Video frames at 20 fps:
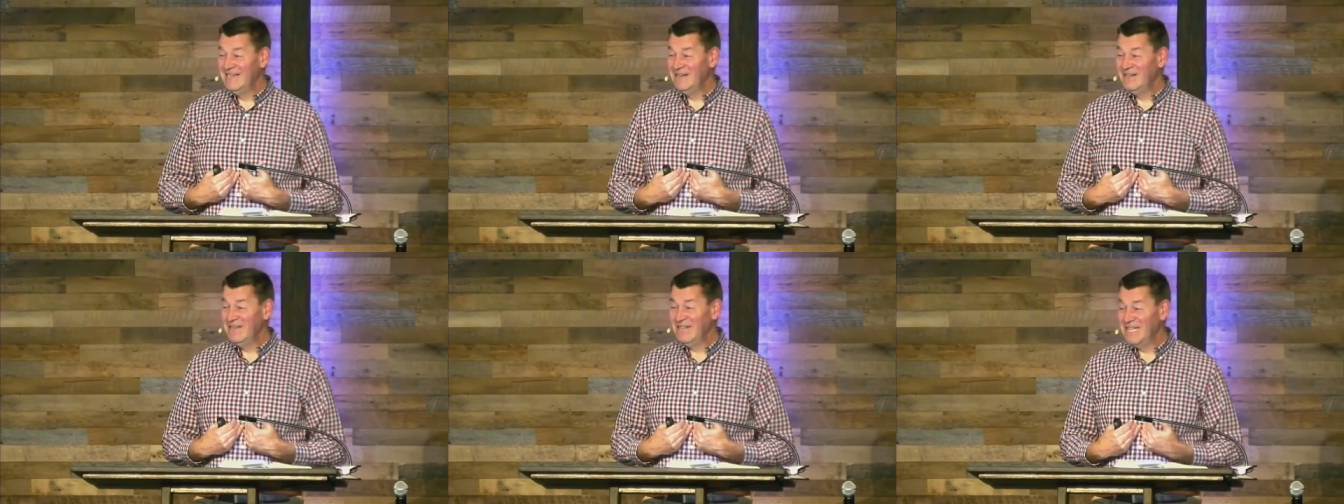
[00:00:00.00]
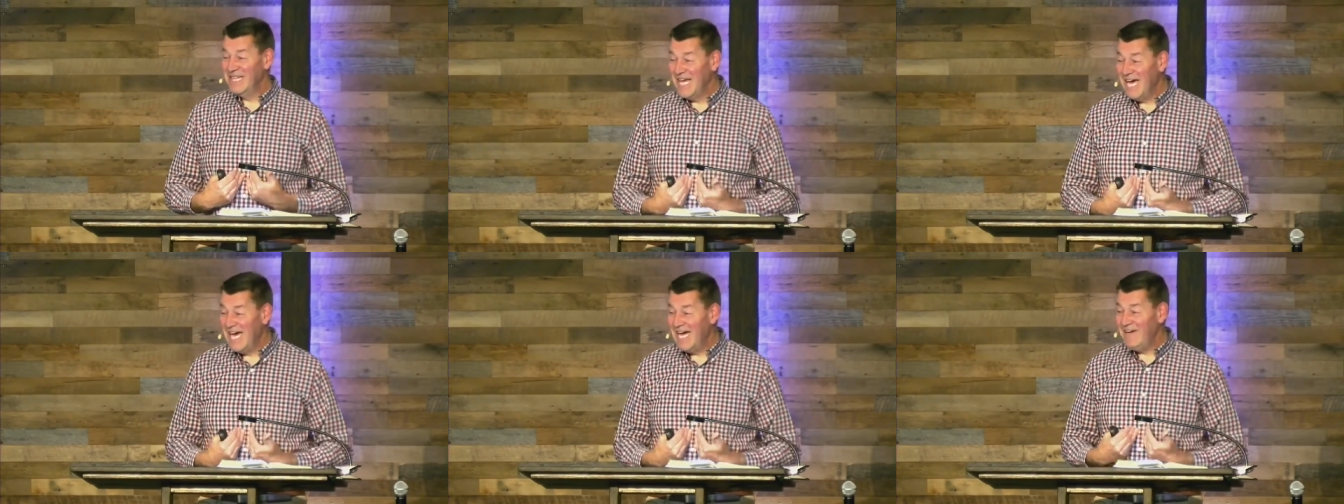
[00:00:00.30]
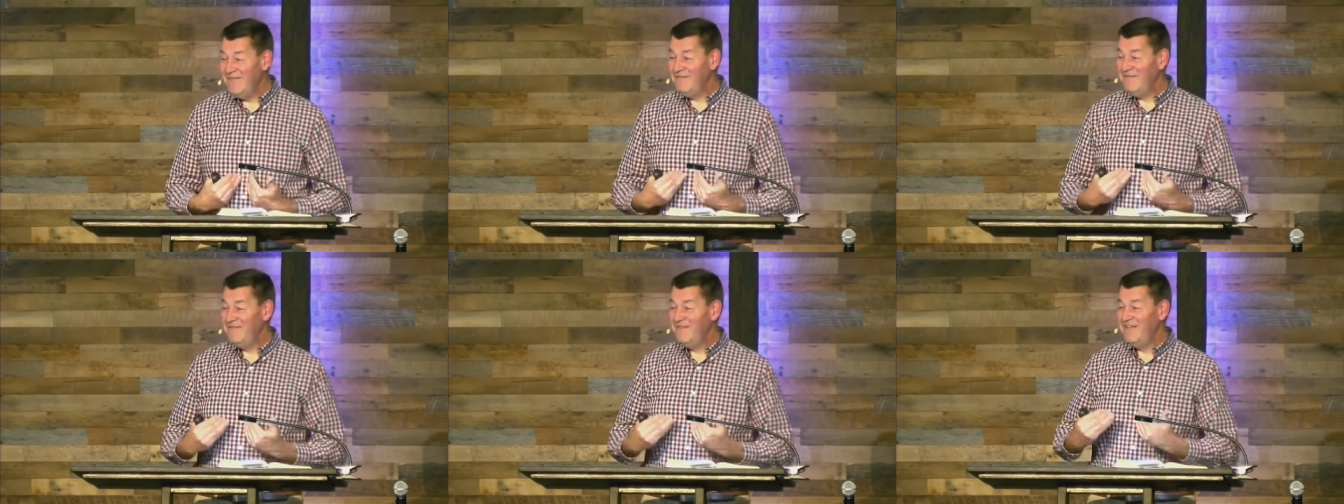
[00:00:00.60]

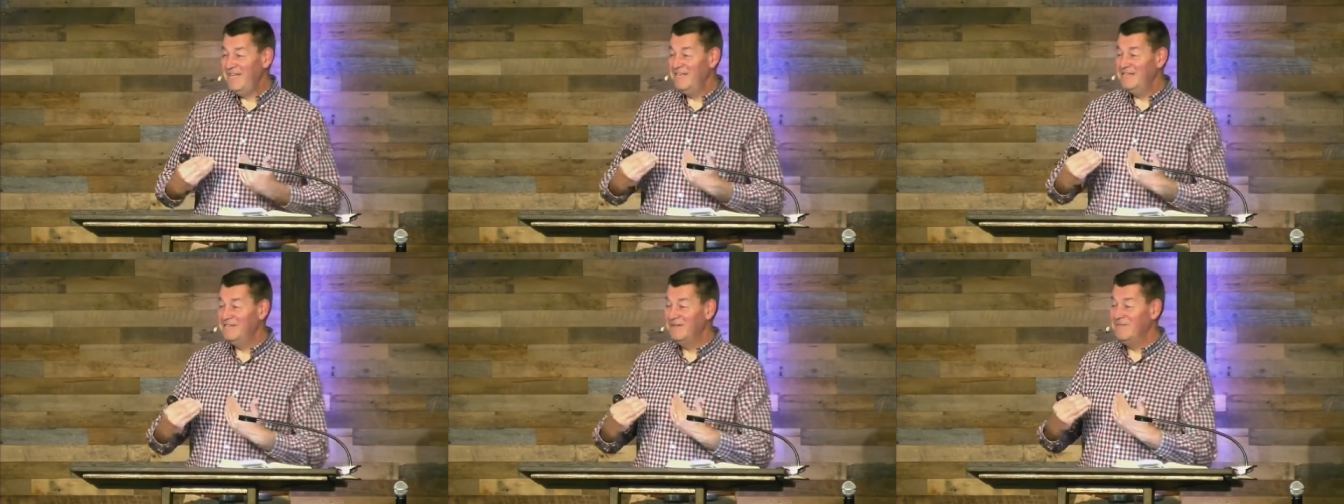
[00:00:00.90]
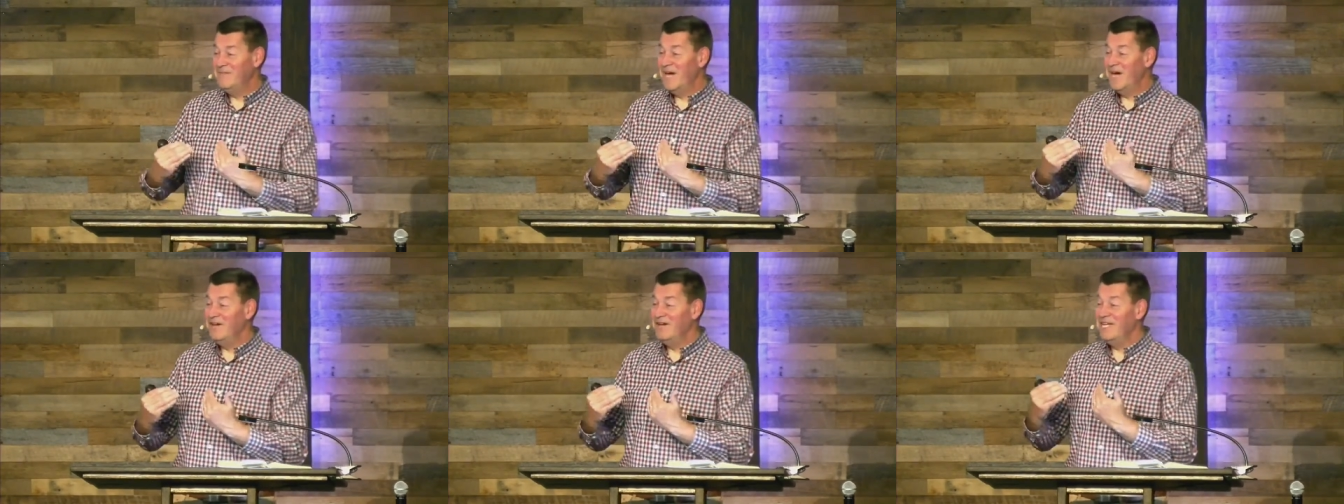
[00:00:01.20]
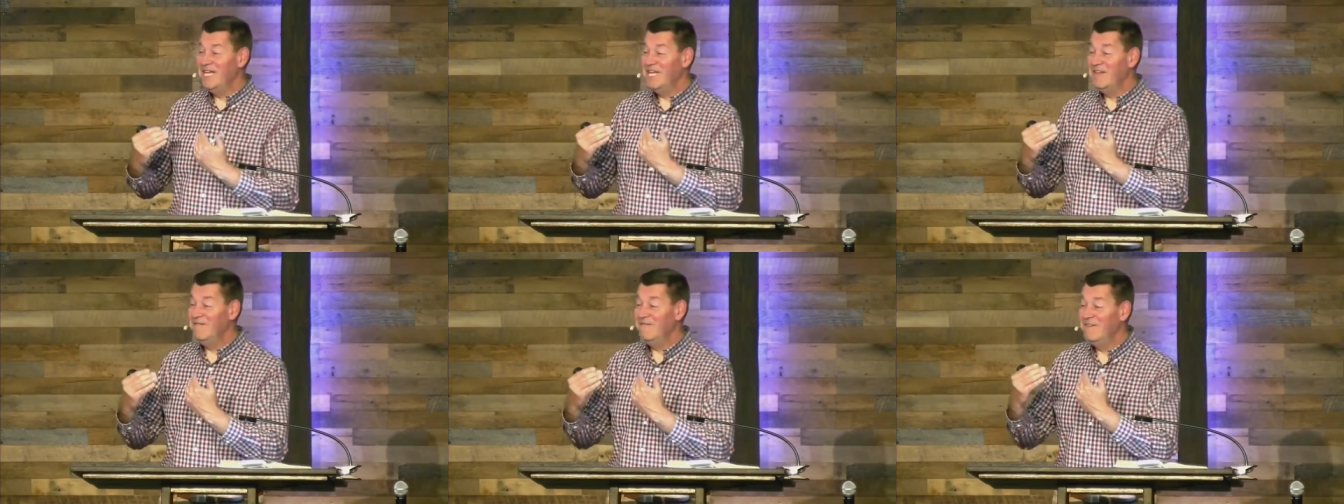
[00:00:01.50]
Life is about
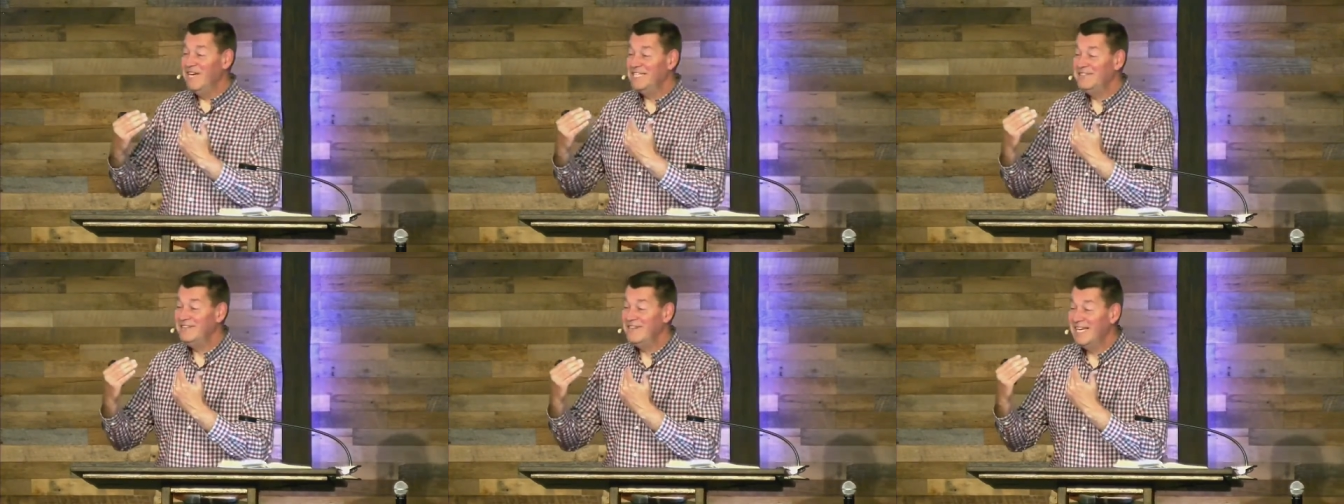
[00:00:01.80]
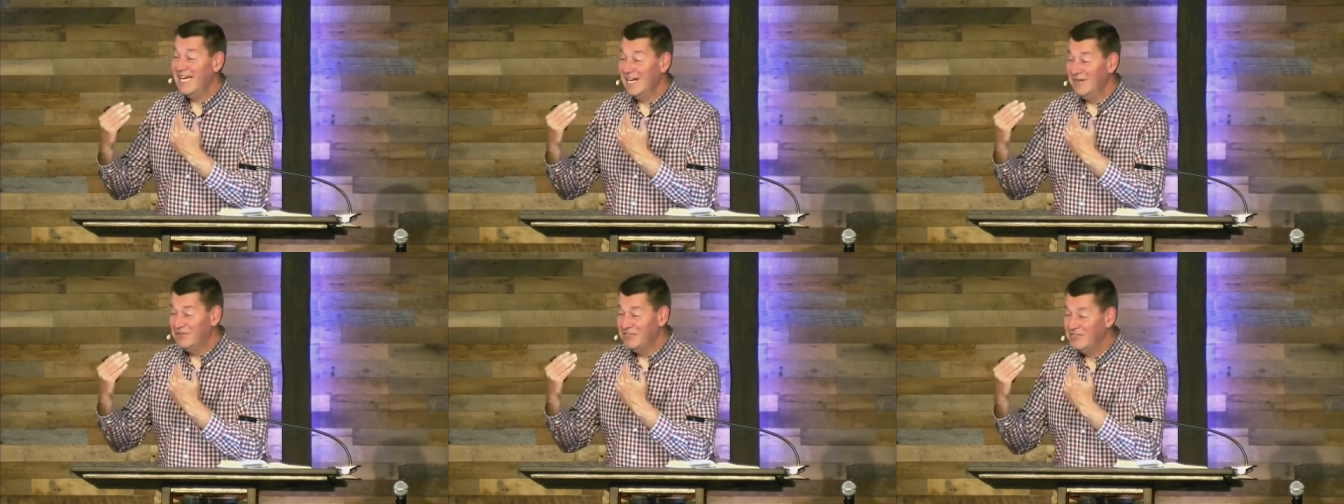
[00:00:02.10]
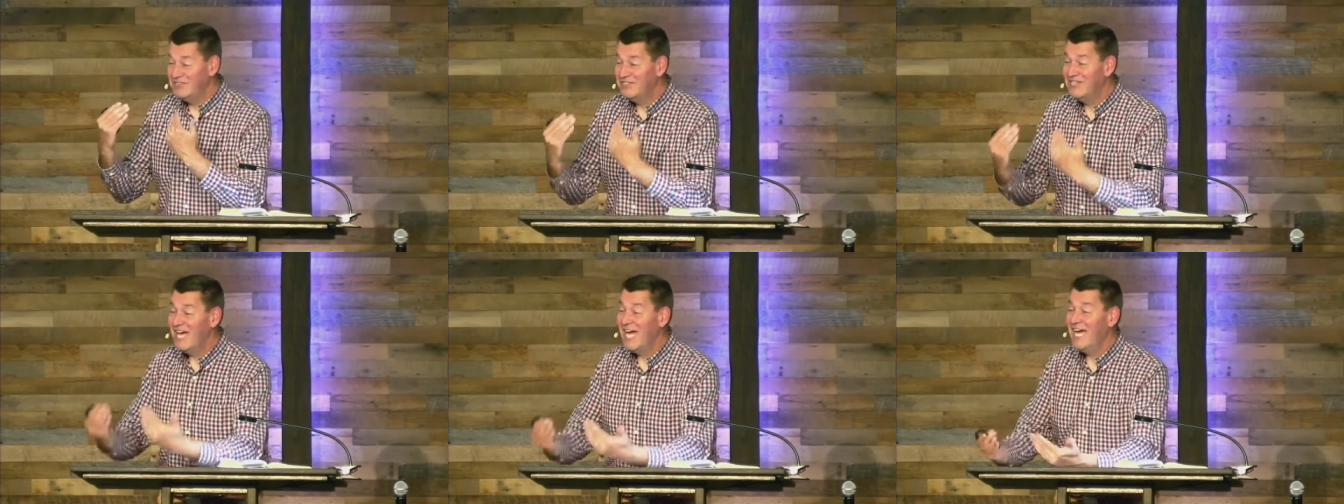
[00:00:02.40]
investing
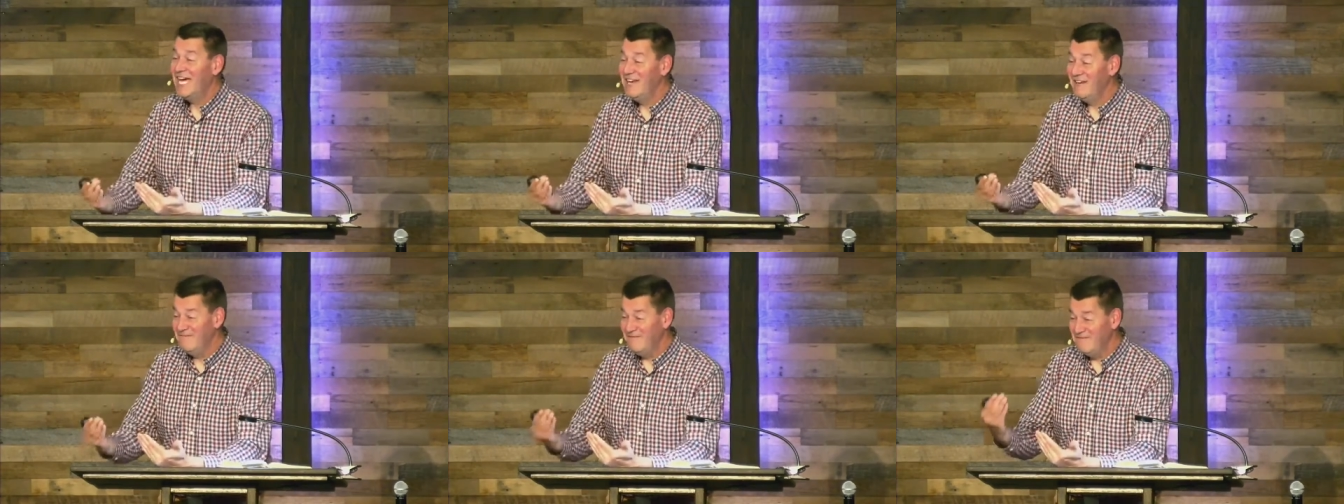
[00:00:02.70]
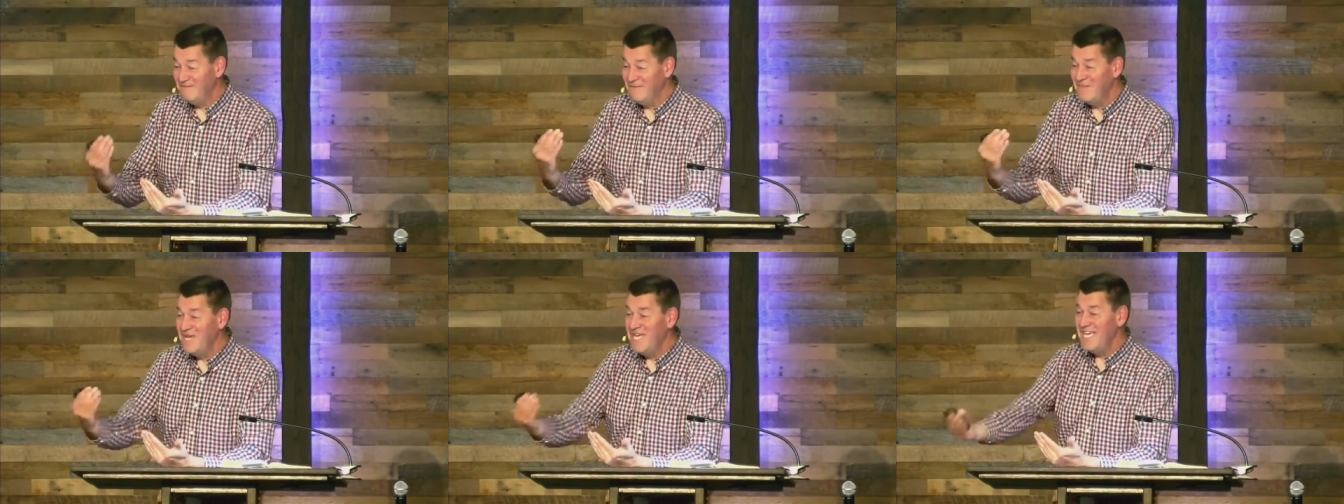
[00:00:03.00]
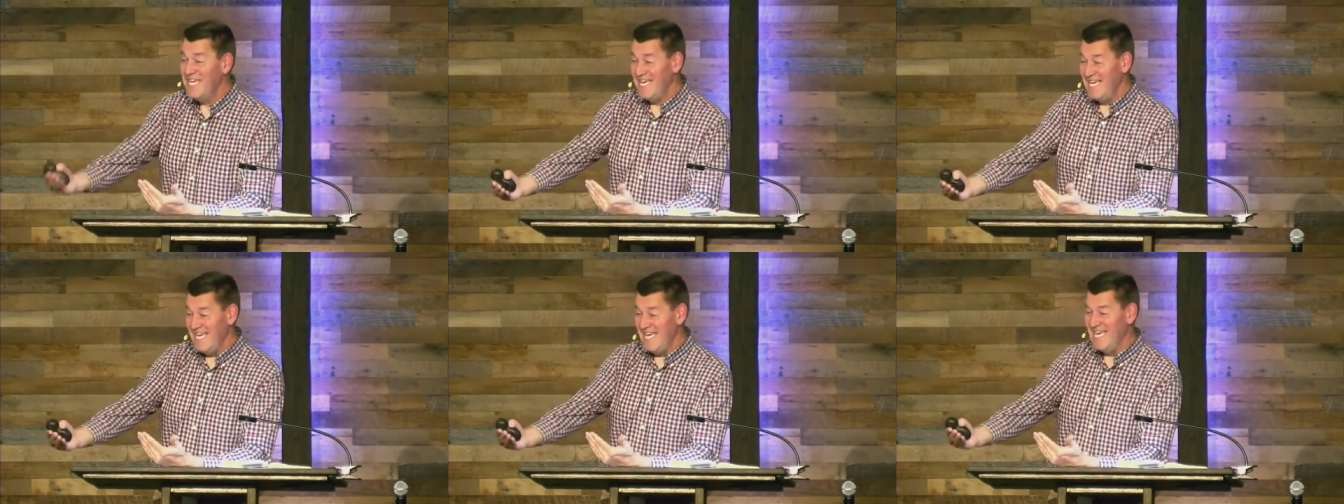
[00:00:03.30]
outside of me.